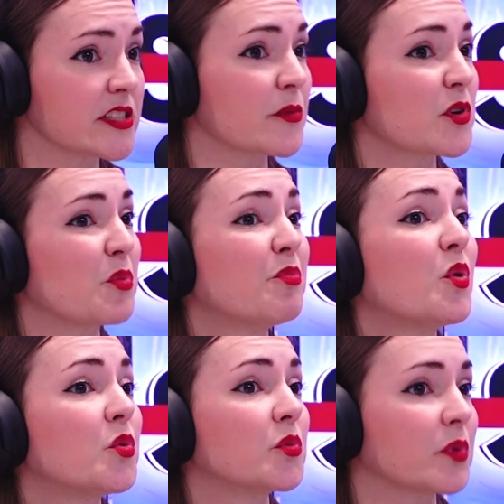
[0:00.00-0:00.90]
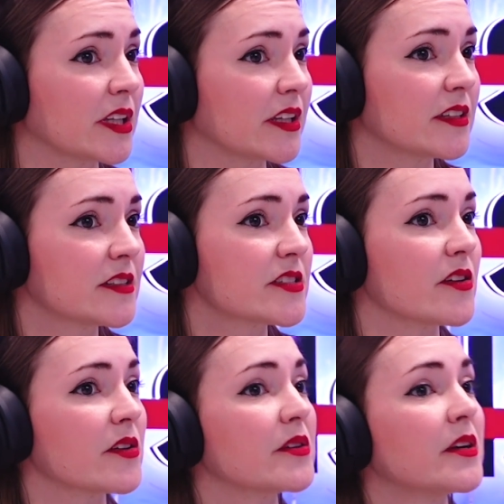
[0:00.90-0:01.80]
So we're not born with it.
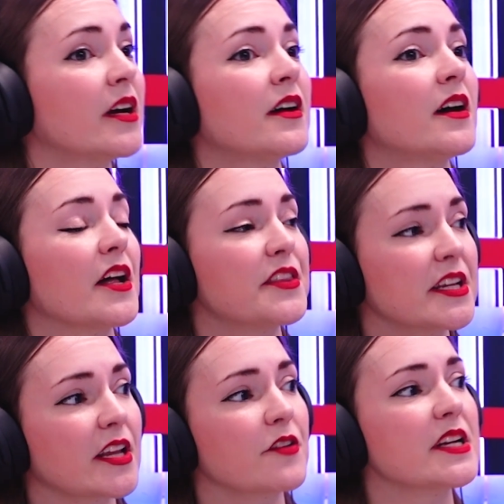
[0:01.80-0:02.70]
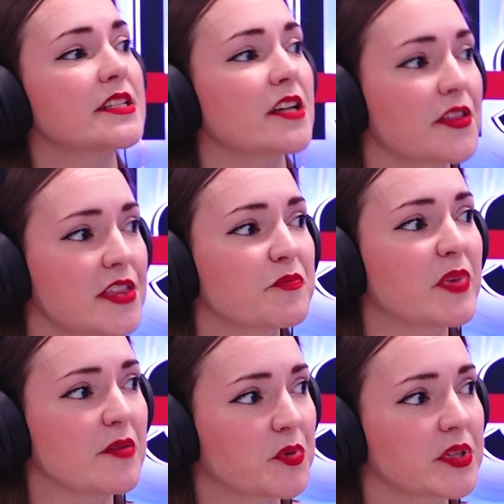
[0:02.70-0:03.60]
So I think
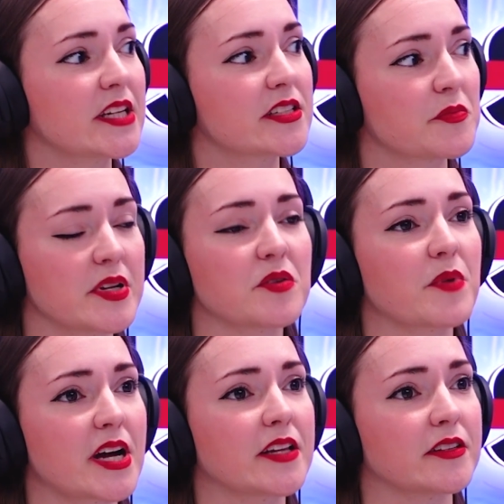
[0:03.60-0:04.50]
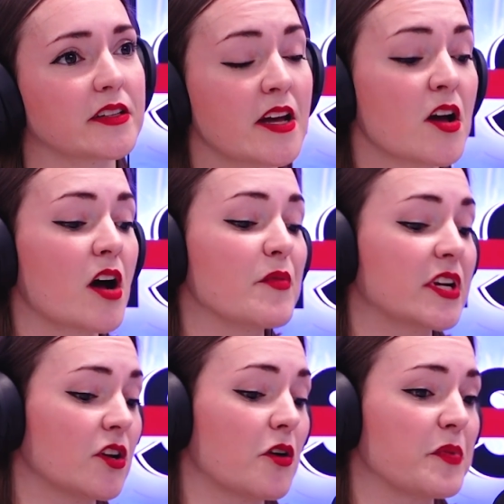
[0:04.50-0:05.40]
people need to be aware that, a
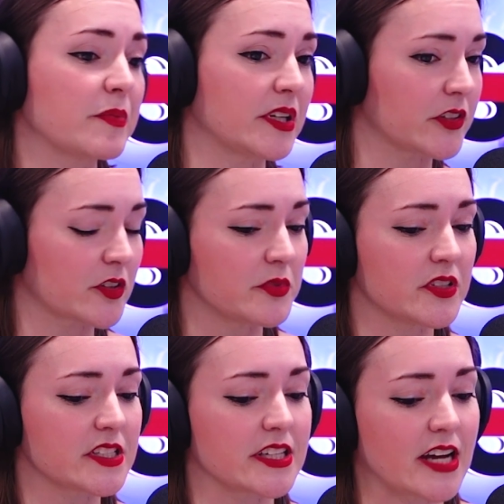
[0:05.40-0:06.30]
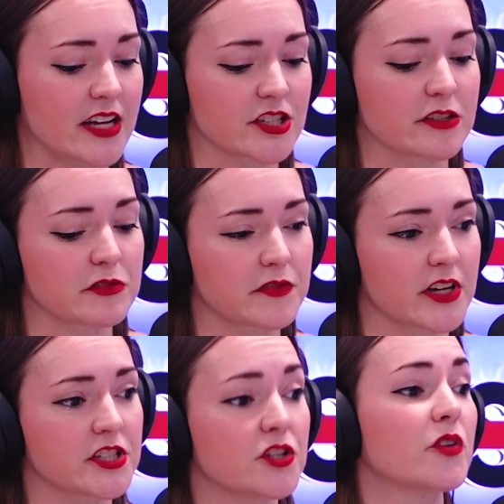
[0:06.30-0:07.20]
lot of people in the community actually refer
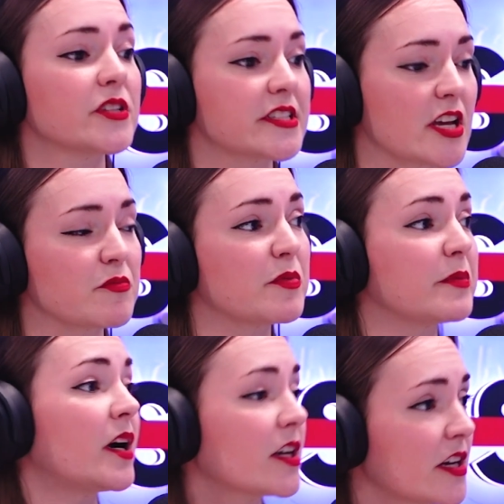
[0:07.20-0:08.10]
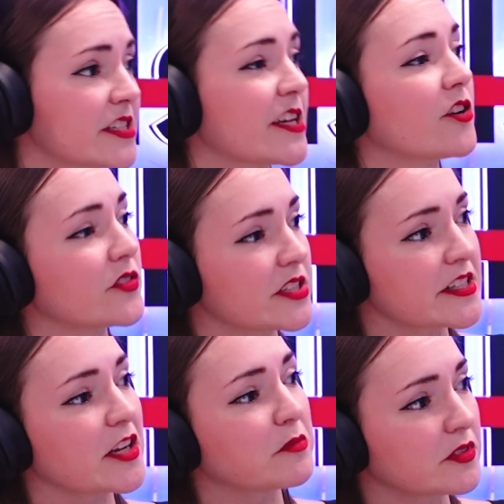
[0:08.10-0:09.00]
to non-disabled people. I like to say
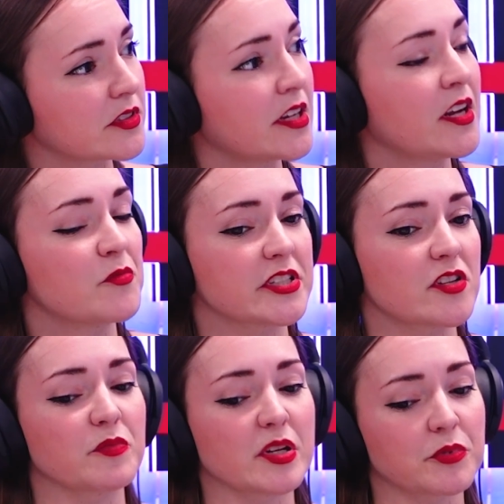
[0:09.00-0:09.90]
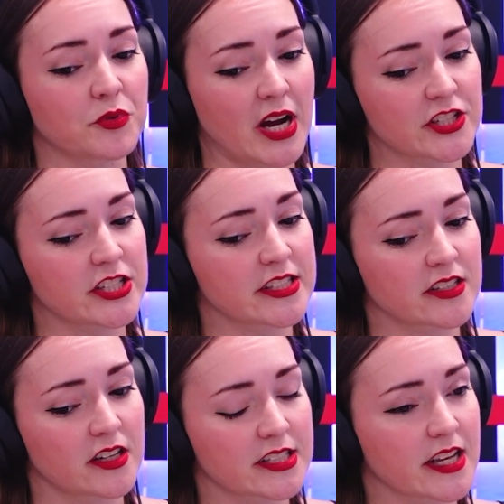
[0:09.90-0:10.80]
non-disabled, but some people actually
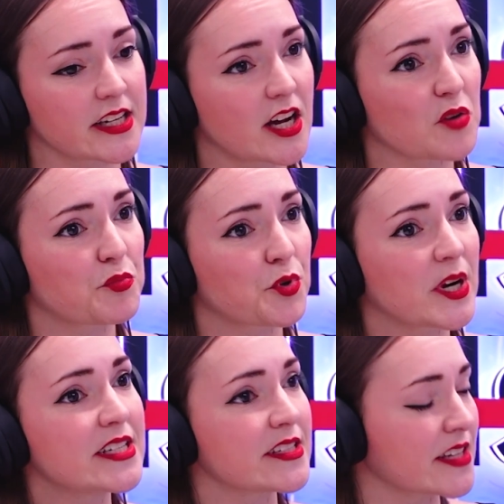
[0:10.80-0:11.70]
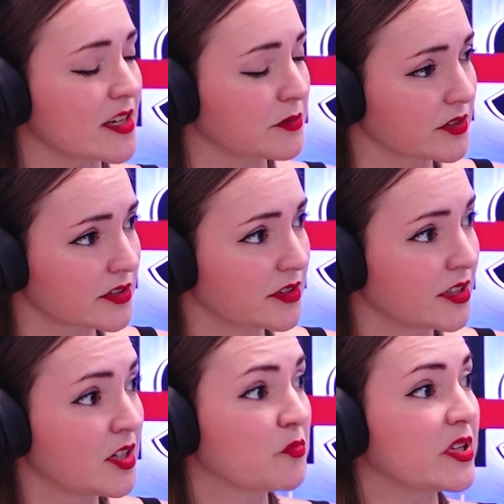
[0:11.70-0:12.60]
start saying now pre-disabled.
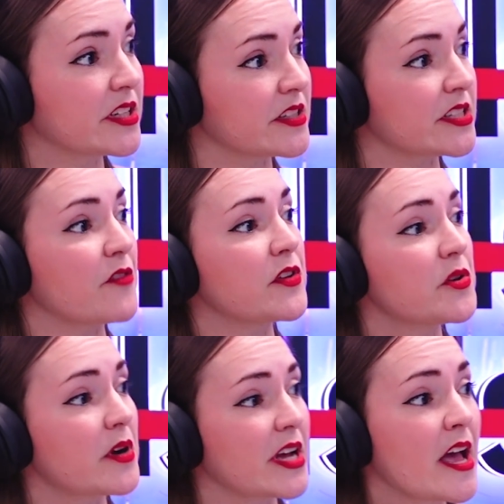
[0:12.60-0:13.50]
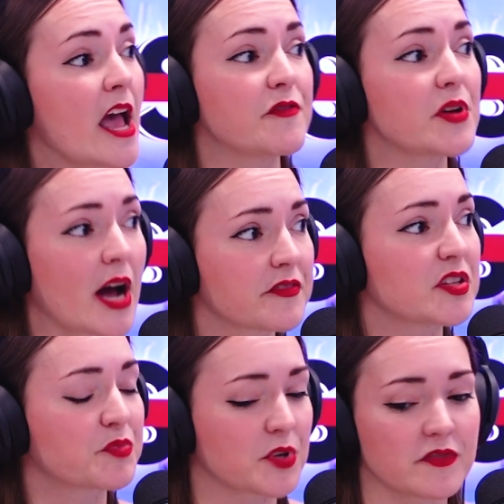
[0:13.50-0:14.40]
Because if you have
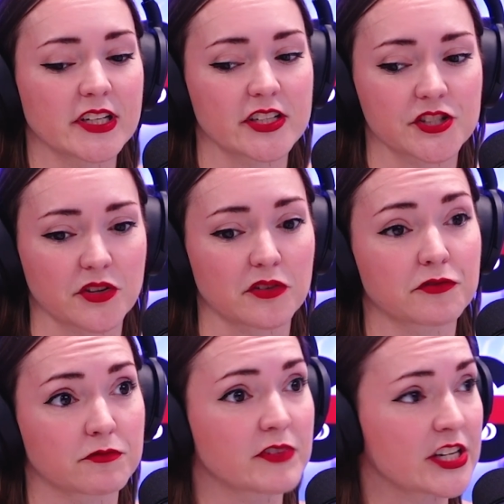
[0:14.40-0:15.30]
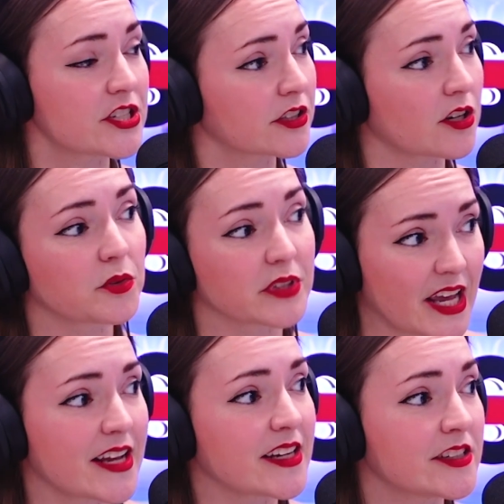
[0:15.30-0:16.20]
the privilege of reaching an older
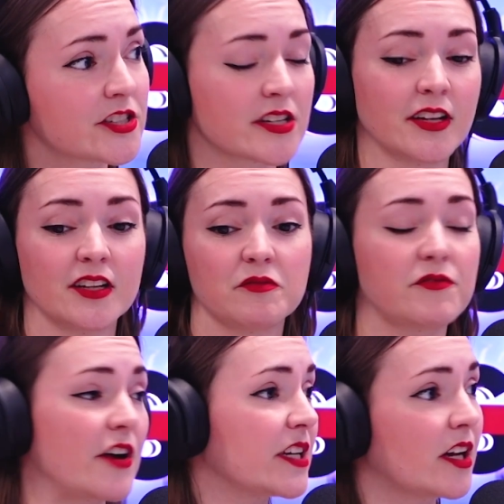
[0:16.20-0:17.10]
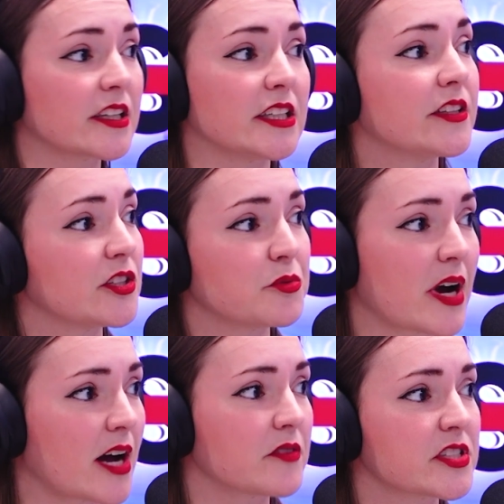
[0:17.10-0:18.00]
age, very likely that you will
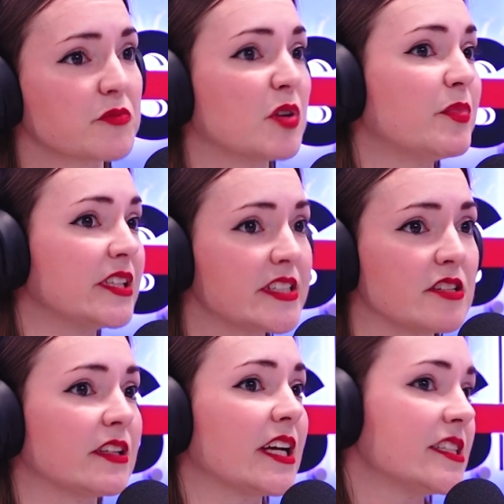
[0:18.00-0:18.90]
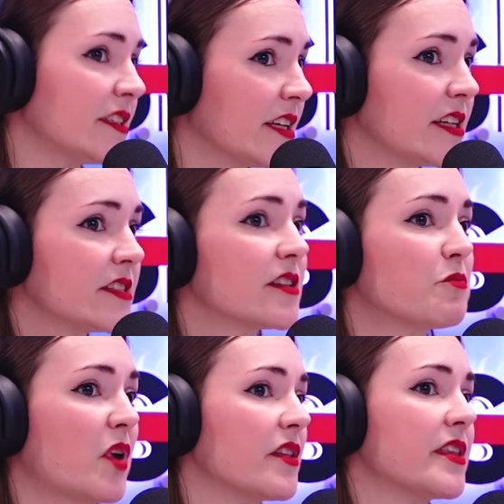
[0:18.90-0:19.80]
have some mobility related needs that
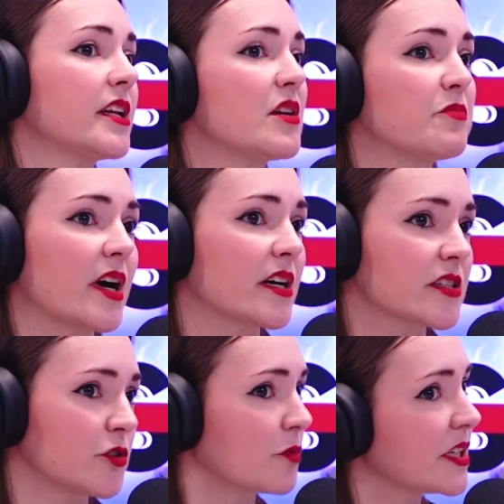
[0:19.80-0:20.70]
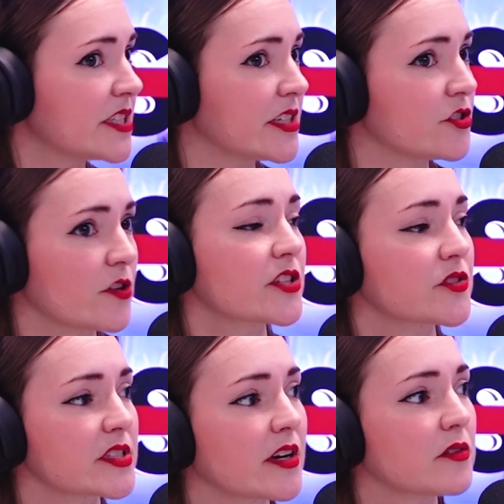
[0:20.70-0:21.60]
might then impact your ability to dress
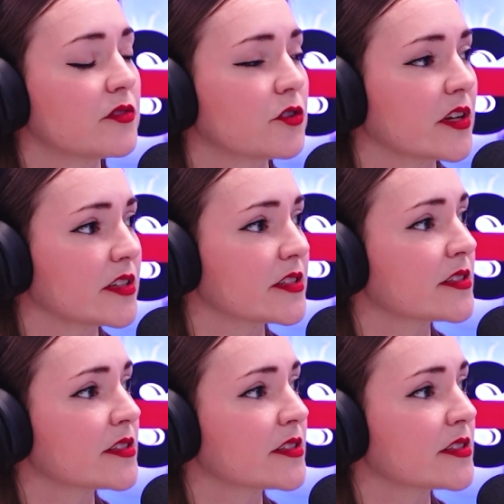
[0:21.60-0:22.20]
yourself or others.